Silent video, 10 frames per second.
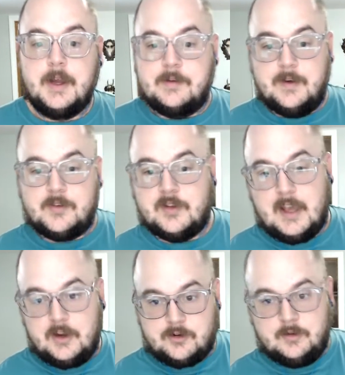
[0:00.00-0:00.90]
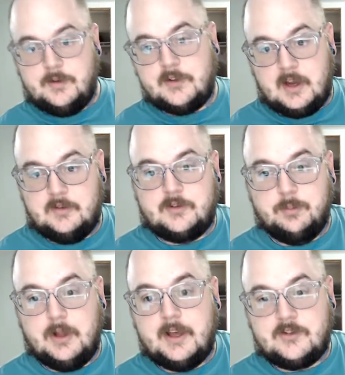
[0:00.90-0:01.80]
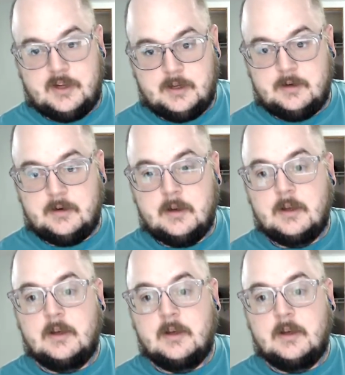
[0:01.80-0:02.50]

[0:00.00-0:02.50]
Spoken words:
investigation of these kind of supply chain